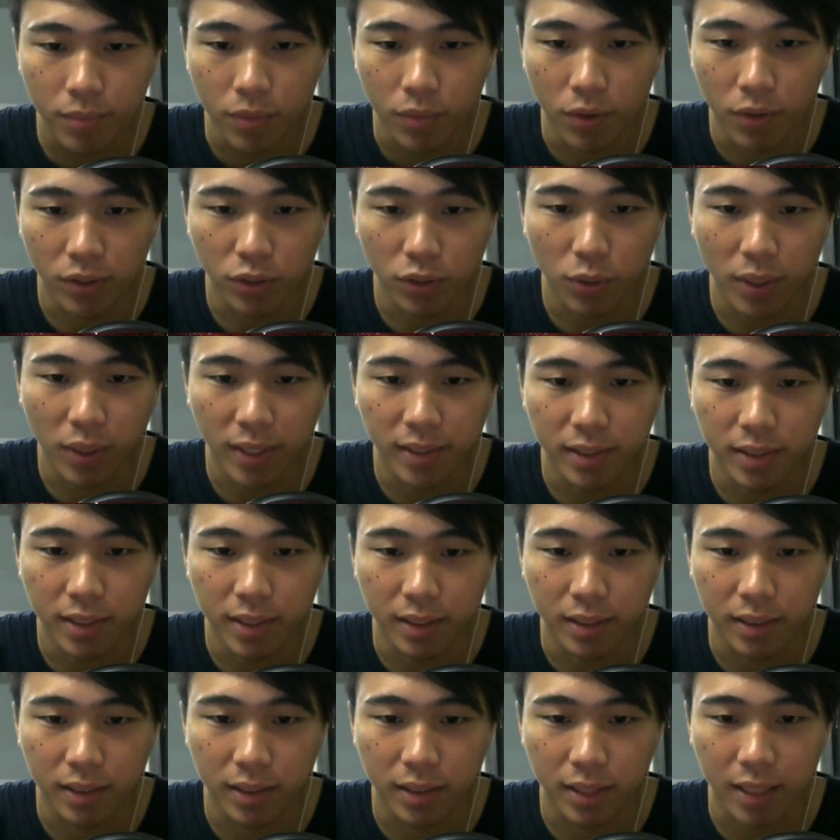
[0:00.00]
And so you can see
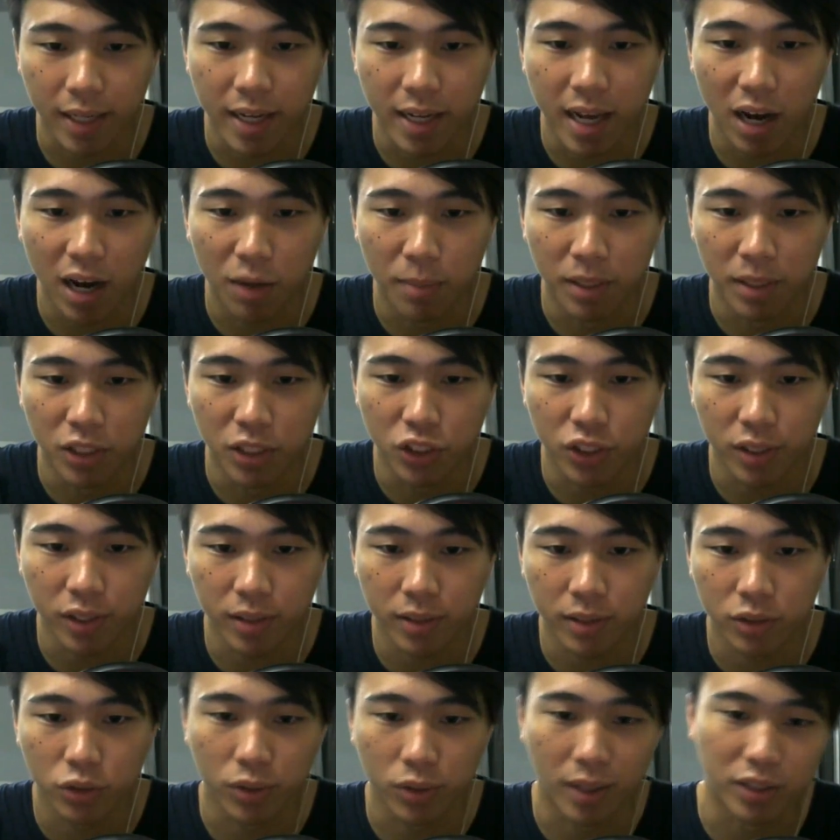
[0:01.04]
it's slightly out of position,
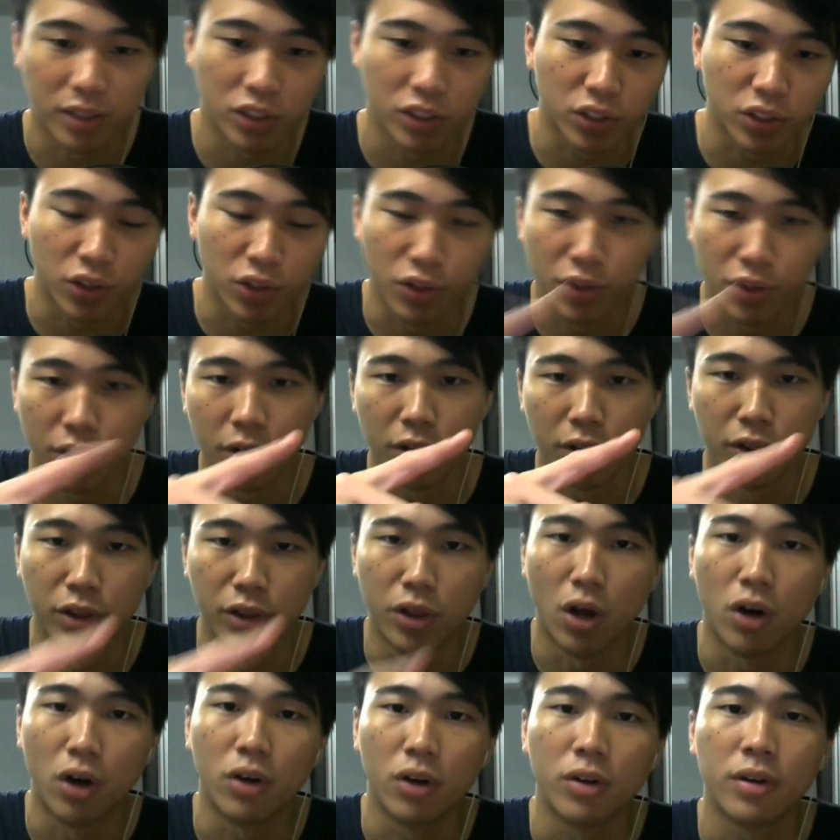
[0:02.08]
so I just
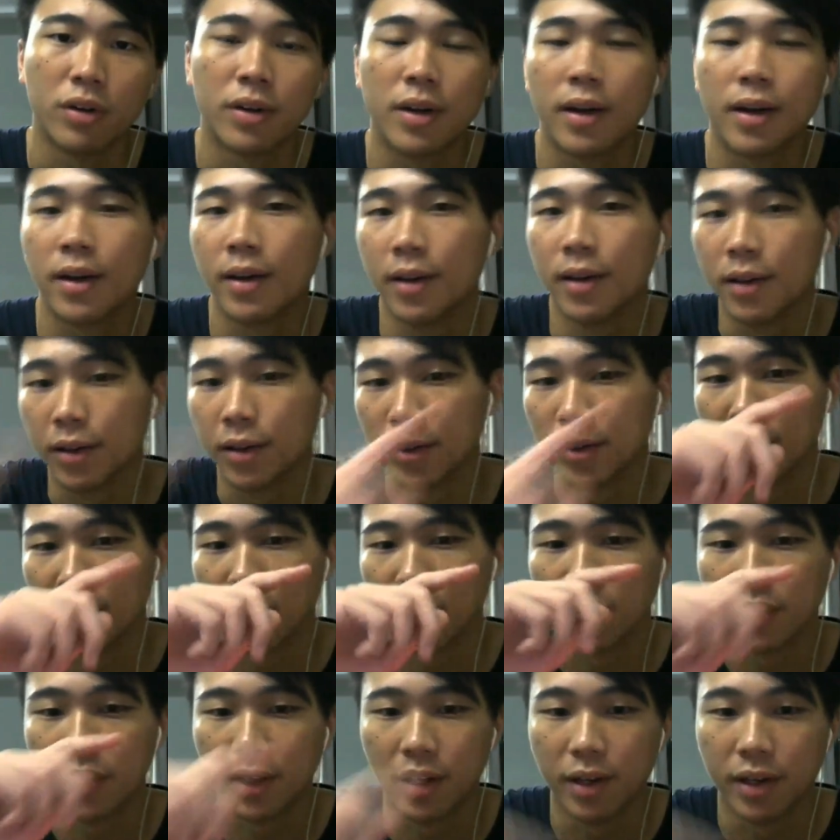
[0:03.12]
knock
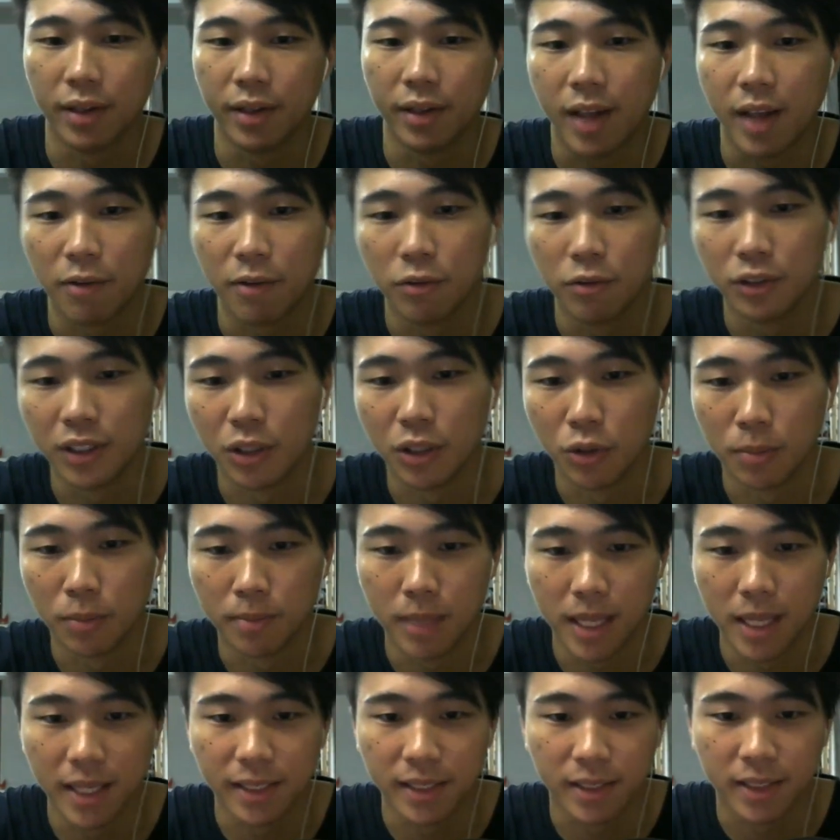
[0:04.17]
the dark runes into
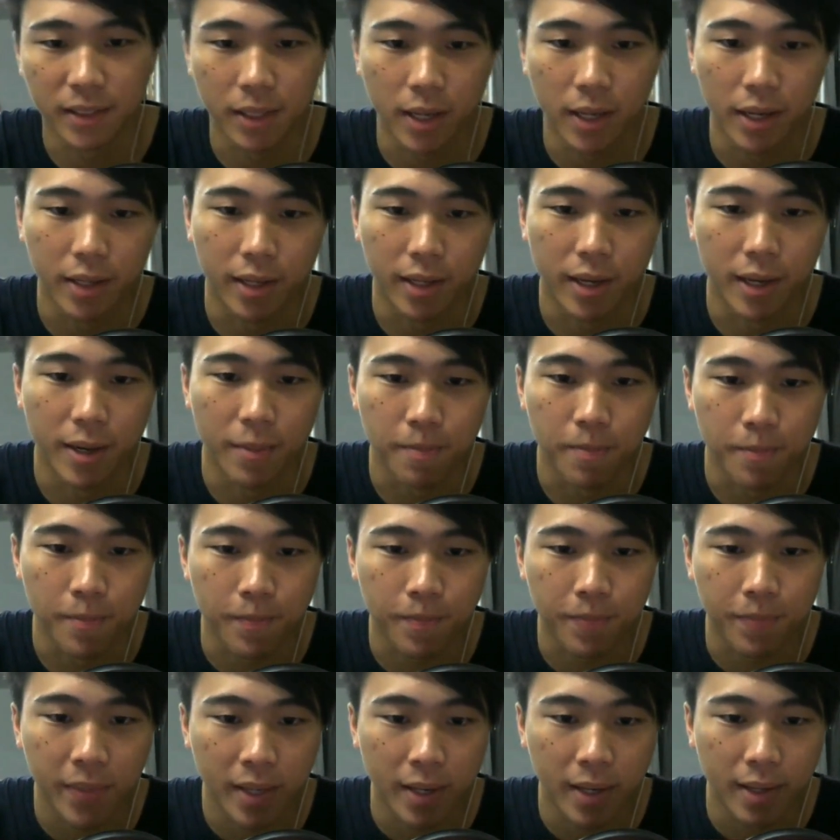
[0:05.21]
place, and then
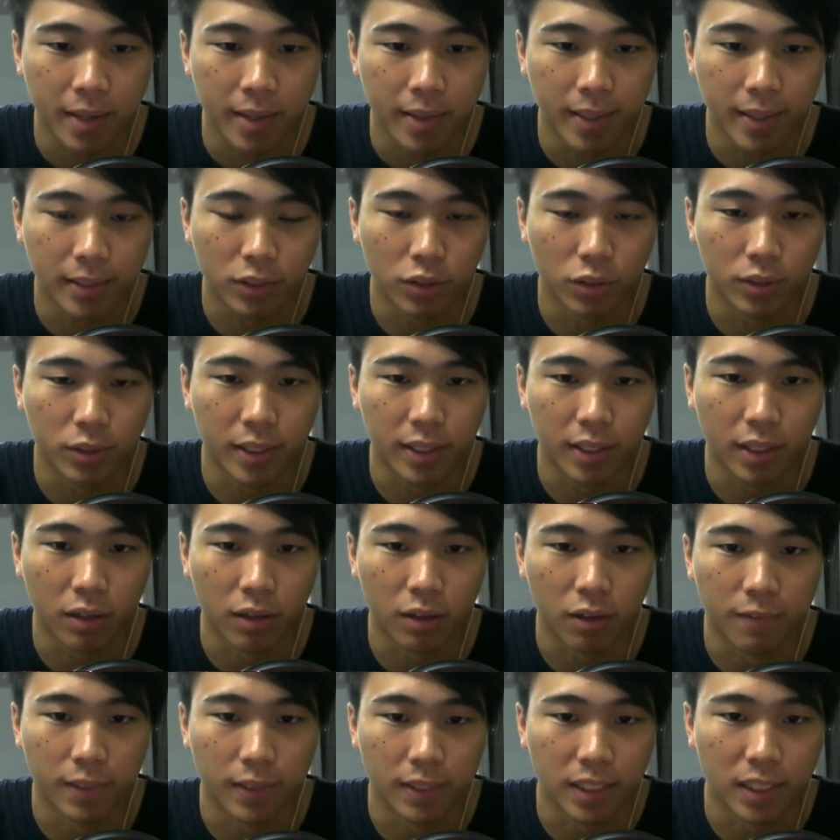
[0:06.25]
that's gonna take down
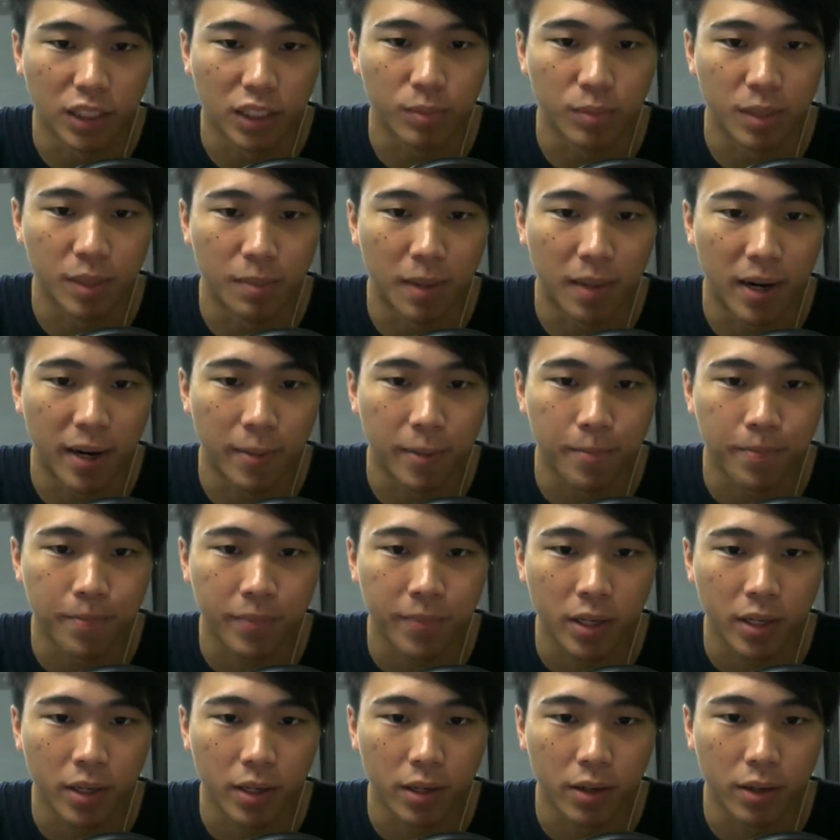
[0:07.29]
the first HP bar,
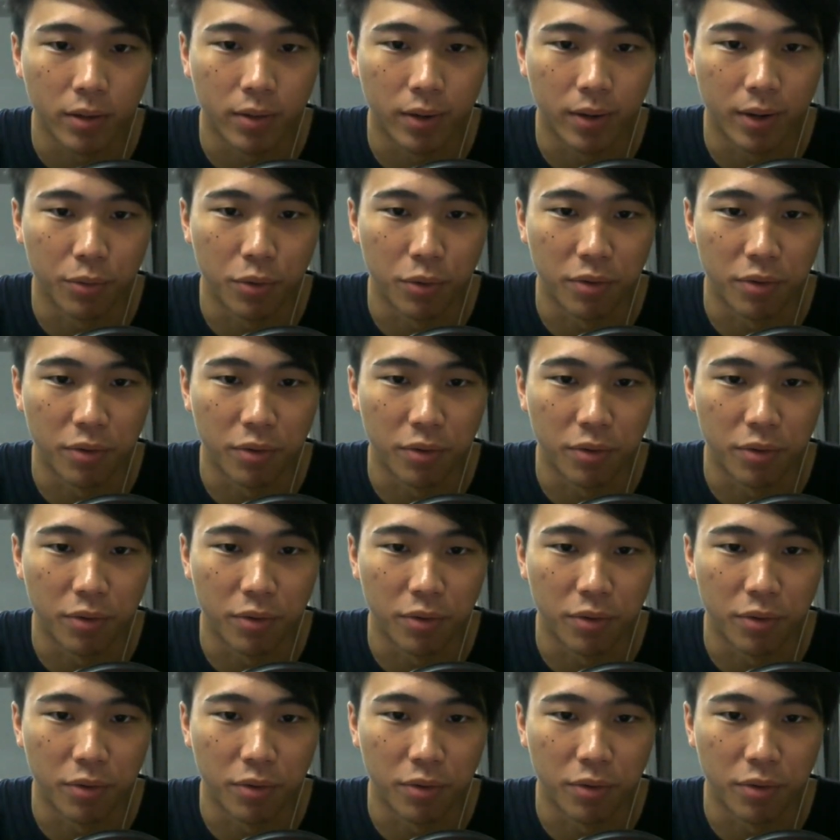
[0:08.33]
right?